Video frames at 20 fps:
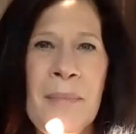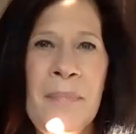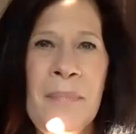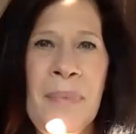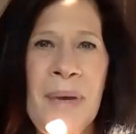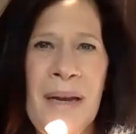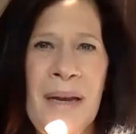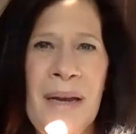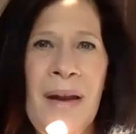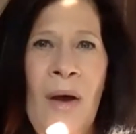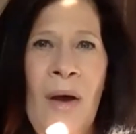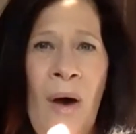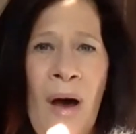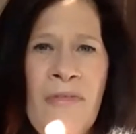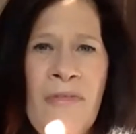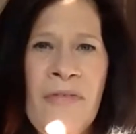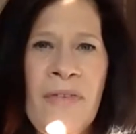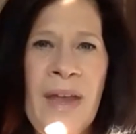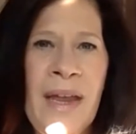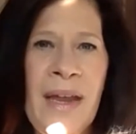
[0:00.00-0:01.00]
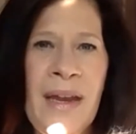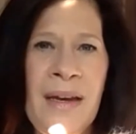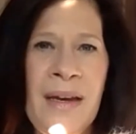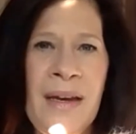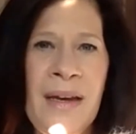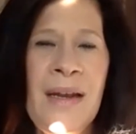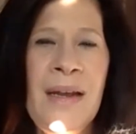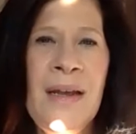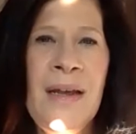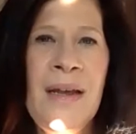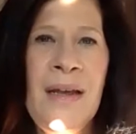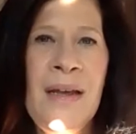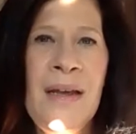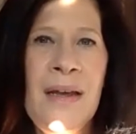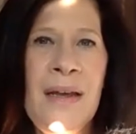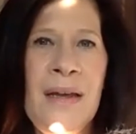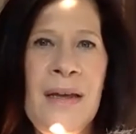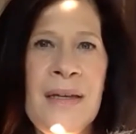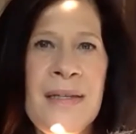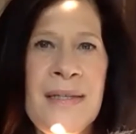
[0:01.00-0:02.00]
but often
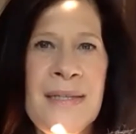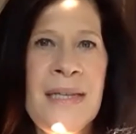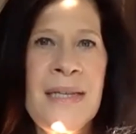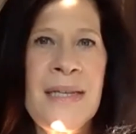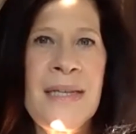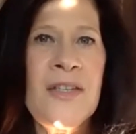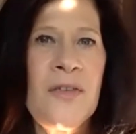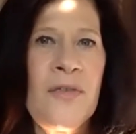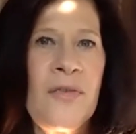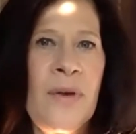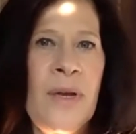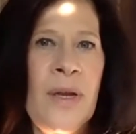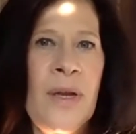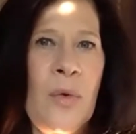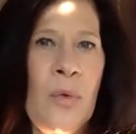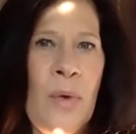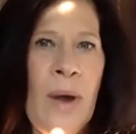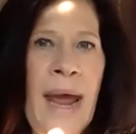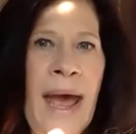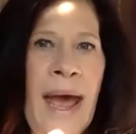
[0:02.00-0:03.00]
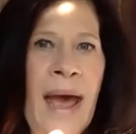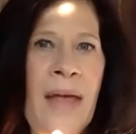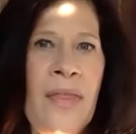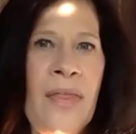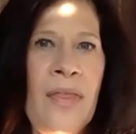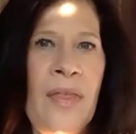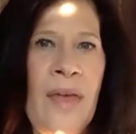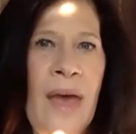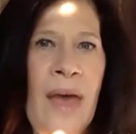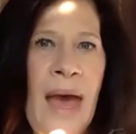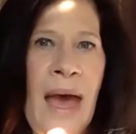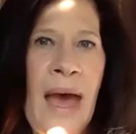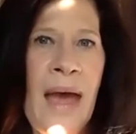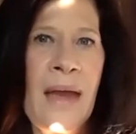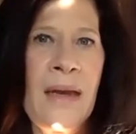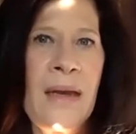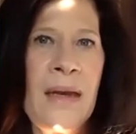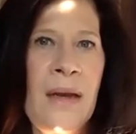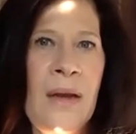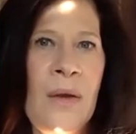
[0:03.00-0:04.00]
a sense of regret
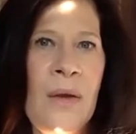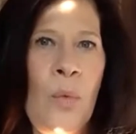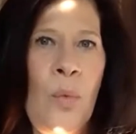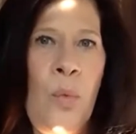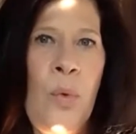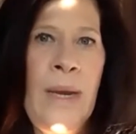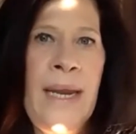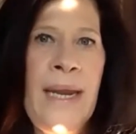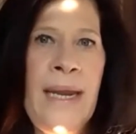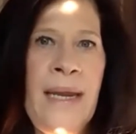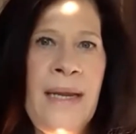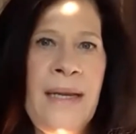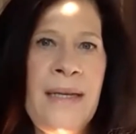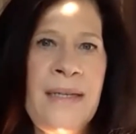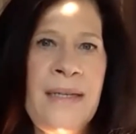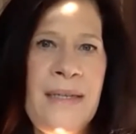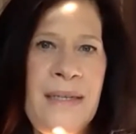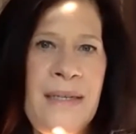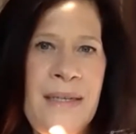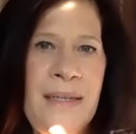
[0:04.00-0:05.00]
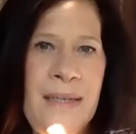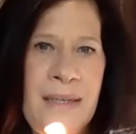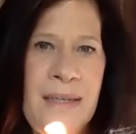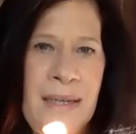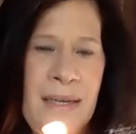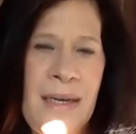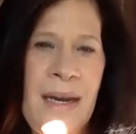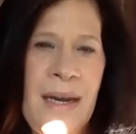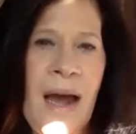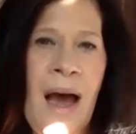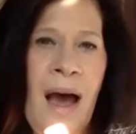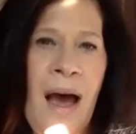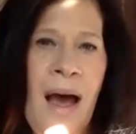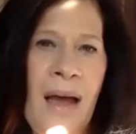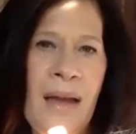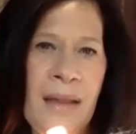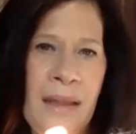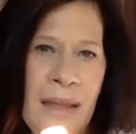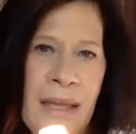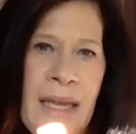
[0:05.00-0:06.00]
that we did
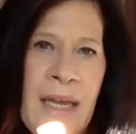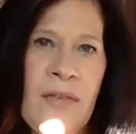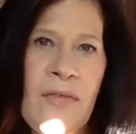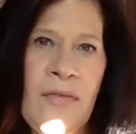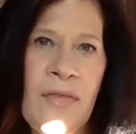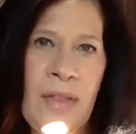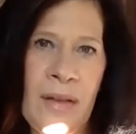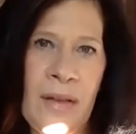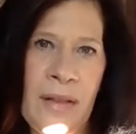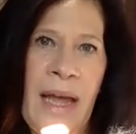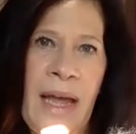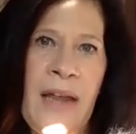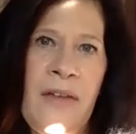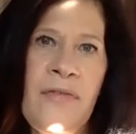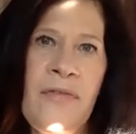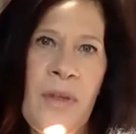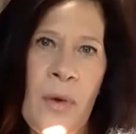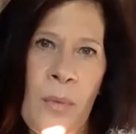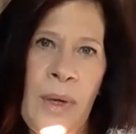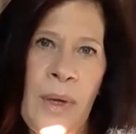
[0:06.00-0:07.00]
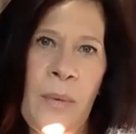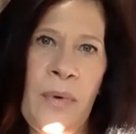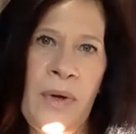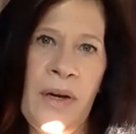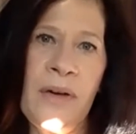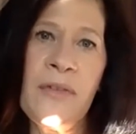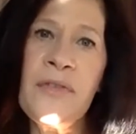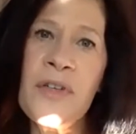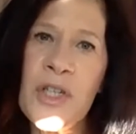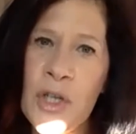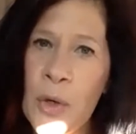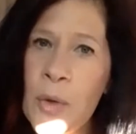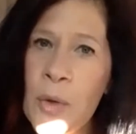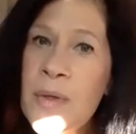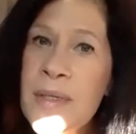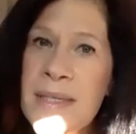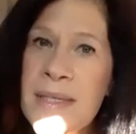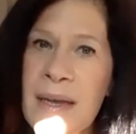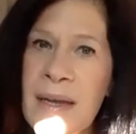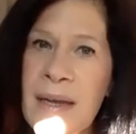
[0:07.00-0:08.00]
not live the life that we would have
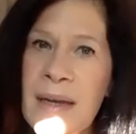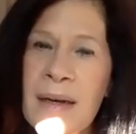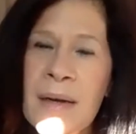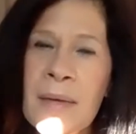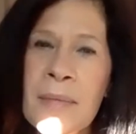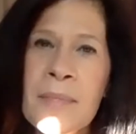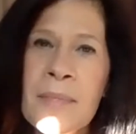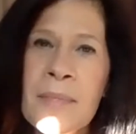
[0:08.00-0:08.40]
chosen